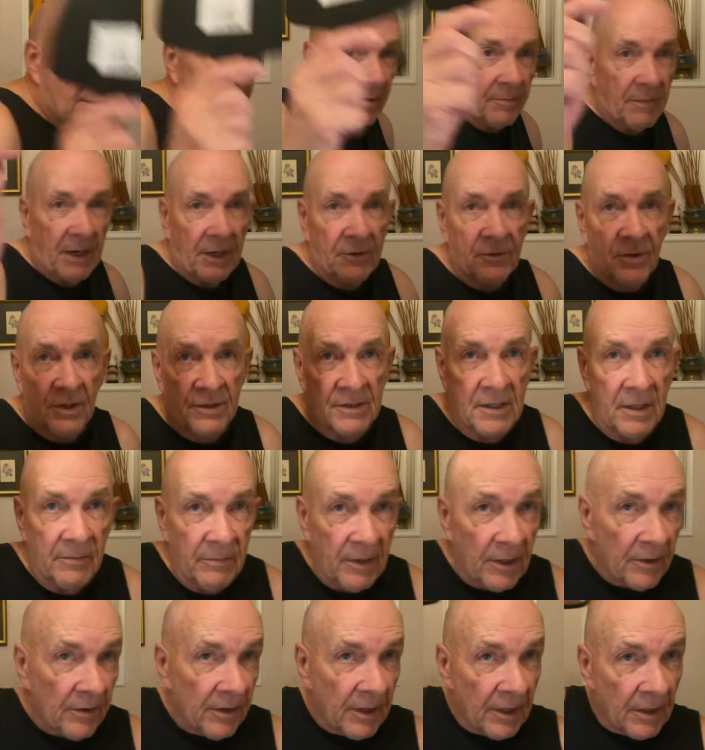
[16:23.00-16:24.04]
get my trusty
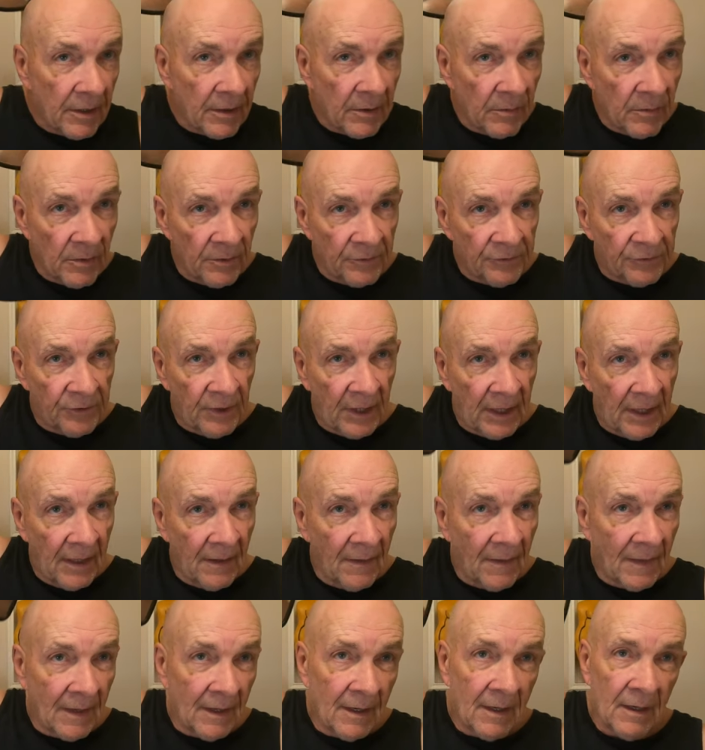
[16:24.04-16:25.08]
mirror here and we'll see.
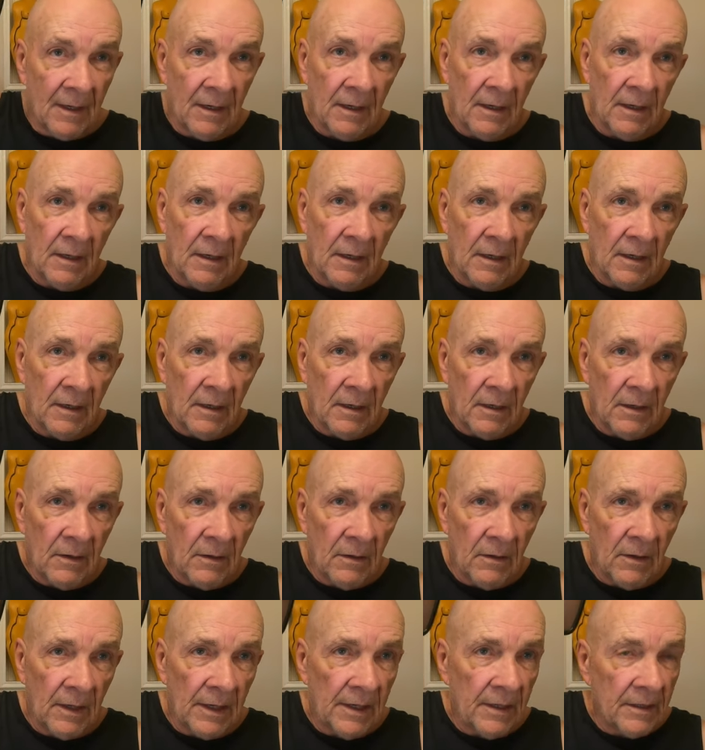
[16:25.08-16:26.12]

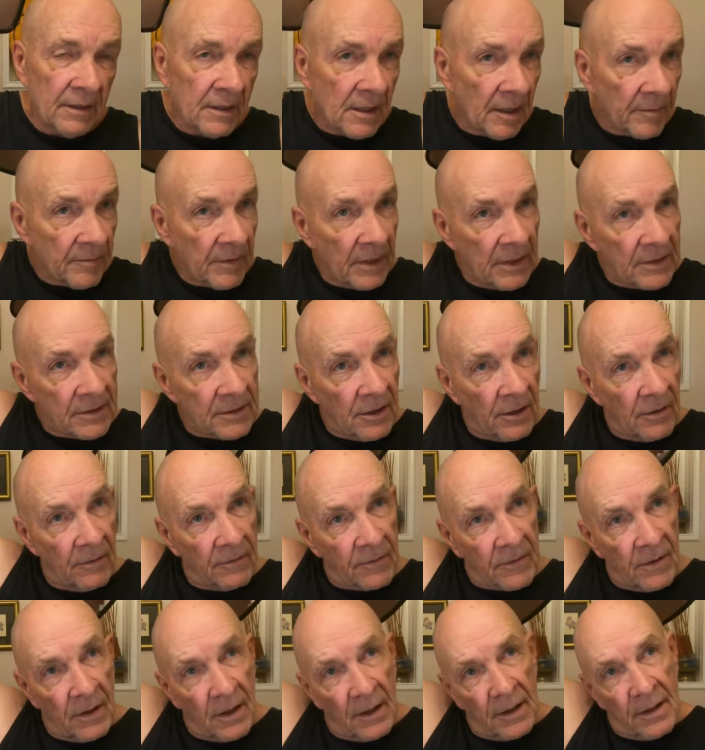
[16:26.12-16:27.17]
Oh, I didn't cut
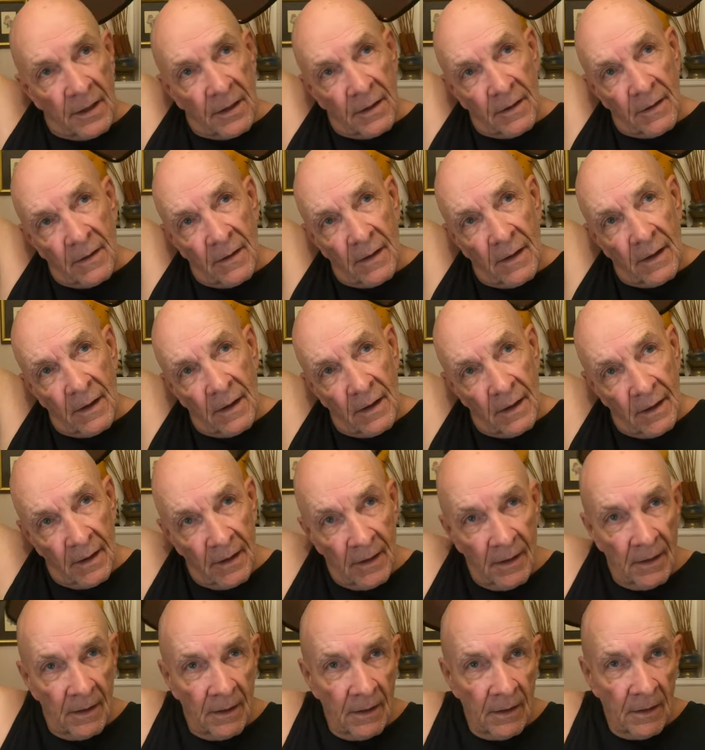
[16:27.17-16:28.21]
myself. Good.
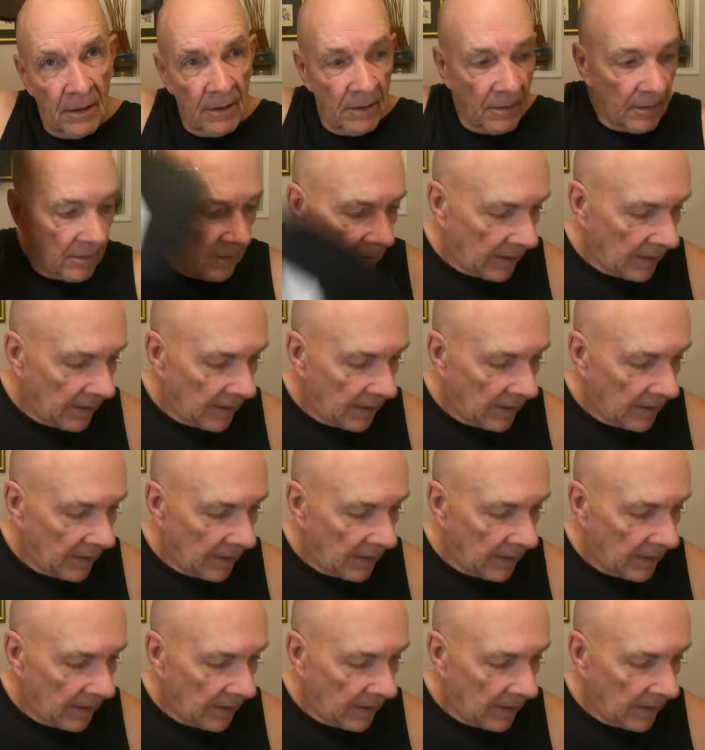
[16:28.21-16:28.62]
All